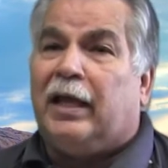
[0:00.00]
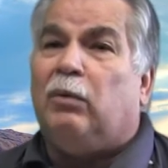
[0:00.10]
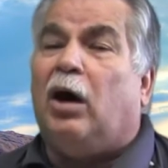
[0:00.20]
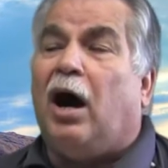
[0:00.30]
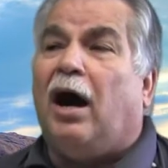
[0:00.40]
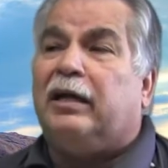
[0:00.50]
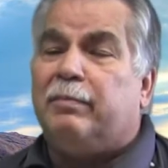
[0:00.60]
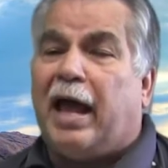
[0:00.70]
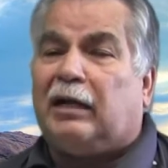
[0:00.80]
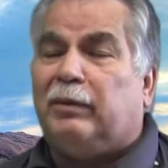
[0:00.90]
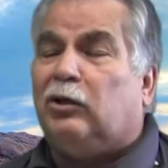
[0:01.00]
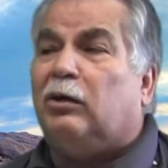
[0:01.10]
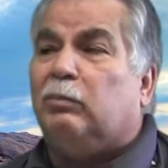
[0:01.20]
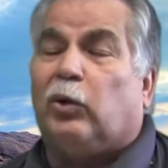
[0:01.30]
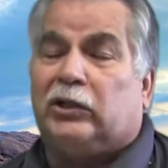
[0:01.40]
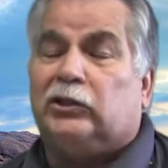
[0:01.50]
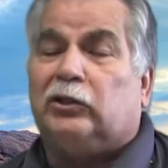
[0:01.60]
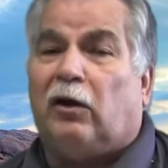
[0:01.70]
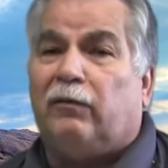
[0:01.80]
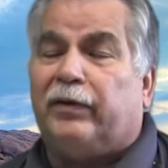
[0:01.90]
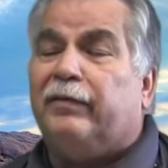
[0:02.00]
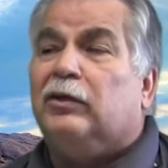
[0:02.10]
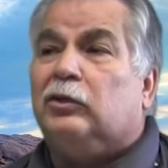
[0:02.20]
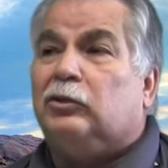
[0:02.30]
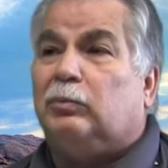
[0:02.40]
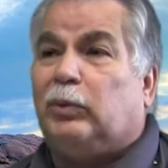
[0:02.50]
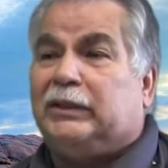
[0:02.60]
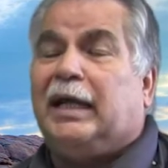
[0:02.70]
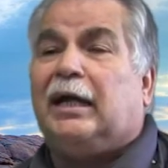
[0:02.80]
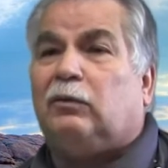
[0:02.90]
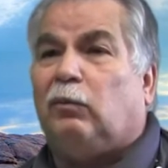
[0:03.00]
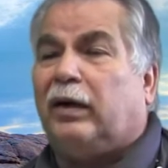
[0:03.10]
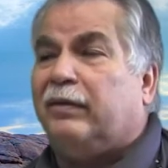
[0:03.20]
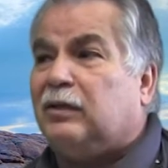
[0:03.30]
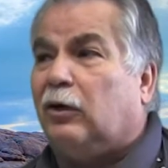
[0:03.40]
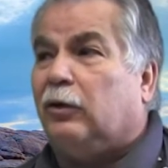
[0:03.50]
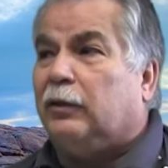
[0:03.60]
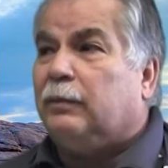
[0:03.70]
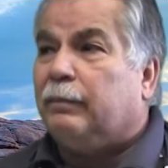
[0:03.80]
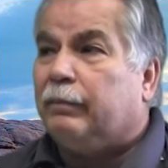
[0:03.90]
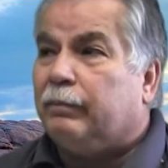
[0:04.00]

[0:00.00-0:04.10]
it will automatically become more conservative to protect what it's earned.